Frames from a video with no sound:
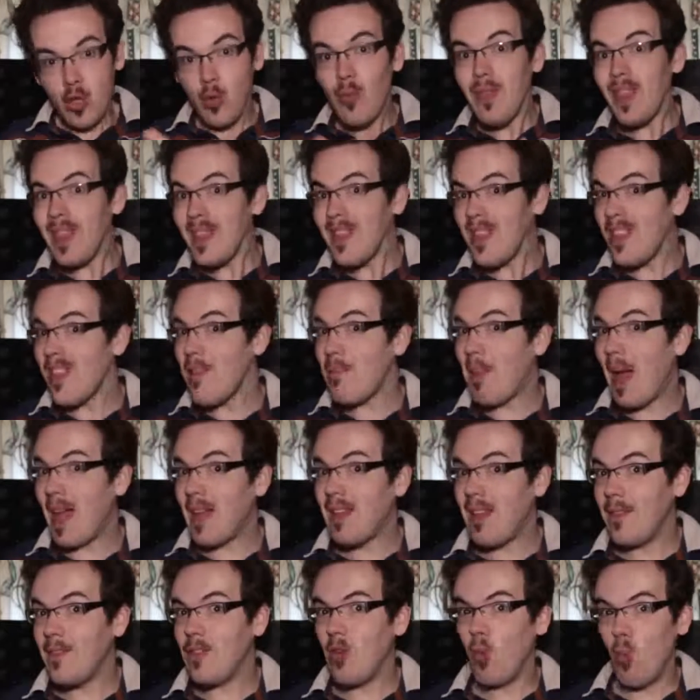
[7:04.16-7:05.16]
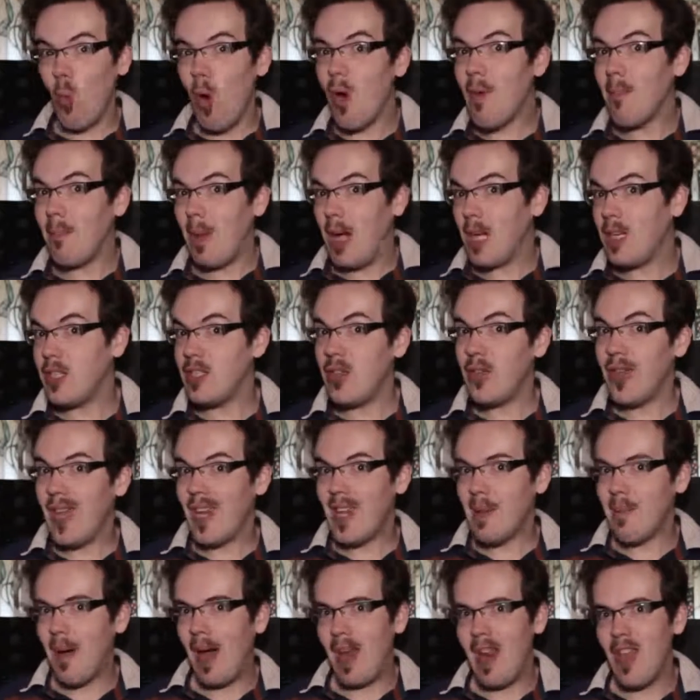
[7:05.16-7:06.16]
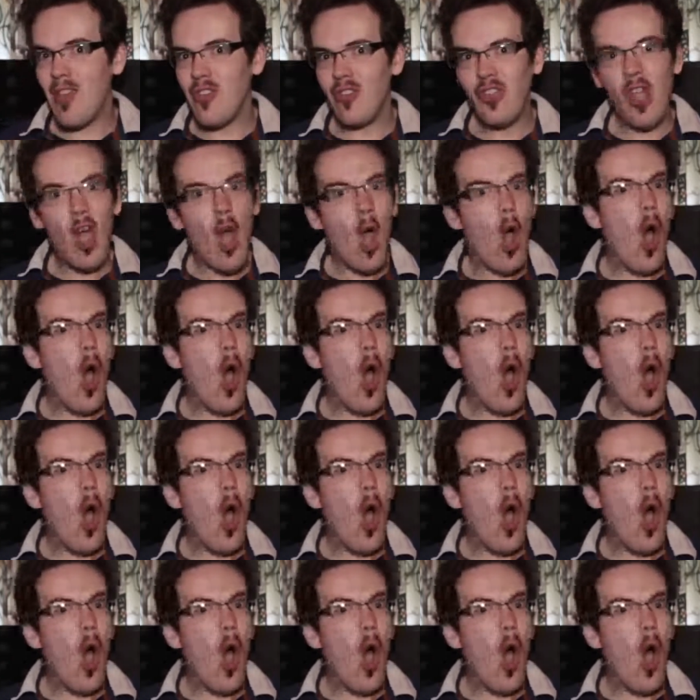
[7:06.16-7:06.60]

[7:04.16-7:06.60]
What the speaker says: You think this is bad enough to warrant Makoto getting punished?